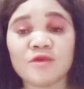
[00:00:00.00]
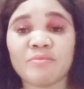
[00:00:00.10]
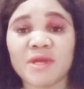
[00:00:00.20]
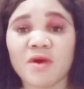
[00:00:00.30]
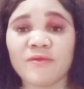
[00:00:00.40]
you
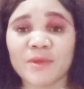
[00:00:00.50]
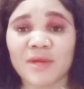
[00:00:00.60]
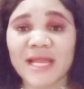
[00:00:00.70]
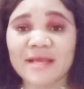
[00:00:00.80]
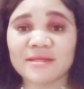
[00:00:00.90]
pick up your
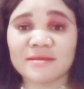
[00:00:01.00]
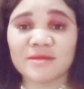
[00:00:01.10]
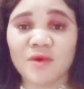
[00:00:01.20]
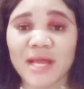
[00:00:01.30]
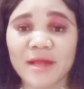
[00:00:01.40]
light,
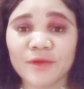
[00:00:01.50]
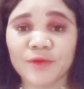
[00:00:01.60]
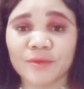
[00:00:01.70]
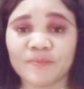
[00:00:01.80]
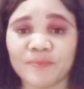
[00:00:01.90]
your
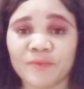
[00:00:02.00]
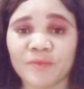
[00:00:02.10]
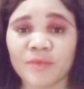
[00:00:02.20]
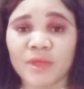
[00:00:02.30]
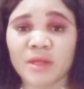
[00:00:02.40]
candle.
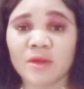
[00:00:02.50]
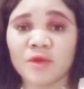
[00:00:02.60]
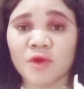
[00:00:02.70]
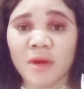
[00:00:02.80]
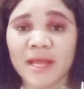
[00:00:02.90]

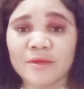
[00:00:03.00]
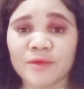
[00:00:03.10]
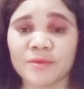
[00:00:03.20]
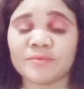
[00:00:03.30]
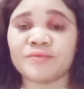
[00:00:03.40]

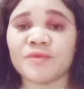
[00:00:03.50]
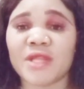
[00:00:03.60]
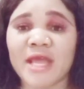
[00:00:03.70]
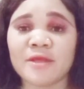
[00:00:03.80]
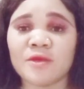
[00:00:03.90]

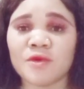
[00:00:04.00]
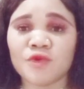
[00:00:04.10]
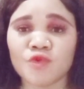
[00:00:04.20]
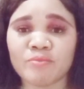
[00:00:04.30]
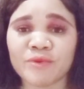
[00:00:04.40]
Then
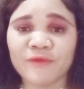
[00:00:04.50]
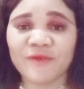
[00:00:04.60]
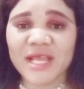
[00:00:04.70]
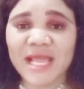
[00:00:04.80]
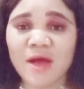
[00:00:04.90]
you put
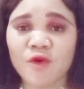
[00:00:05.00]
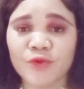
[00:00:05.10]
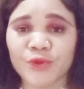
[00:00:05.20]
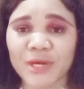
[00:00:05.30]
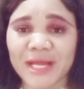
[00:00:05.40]
fire
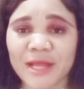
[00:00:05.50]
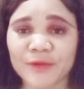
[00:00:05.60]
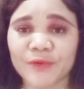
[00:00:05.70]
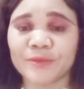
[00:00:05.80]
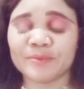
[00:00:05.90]
on your
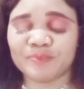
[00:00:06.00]
candle.